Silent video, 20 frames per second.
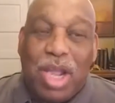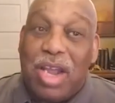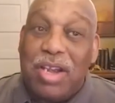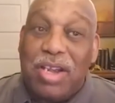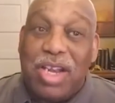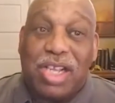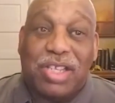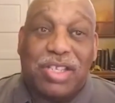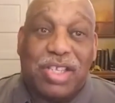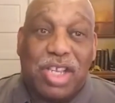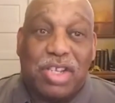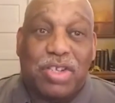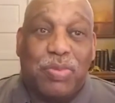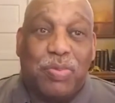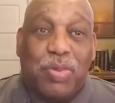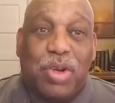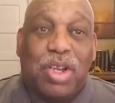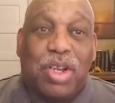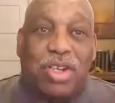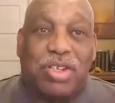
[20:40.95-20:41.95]
Our next
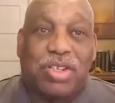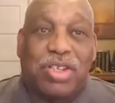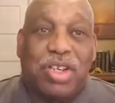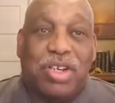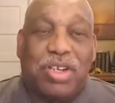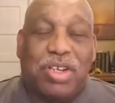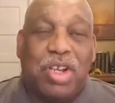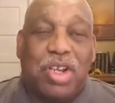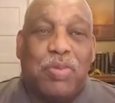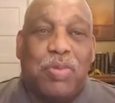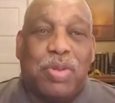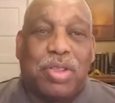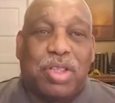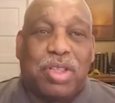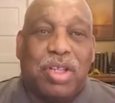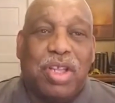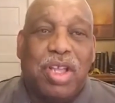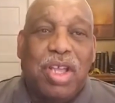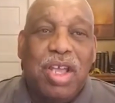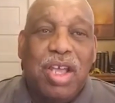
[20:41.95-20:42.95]
session we're going to deal with
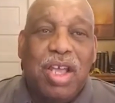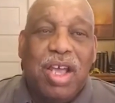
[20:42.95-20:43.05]
the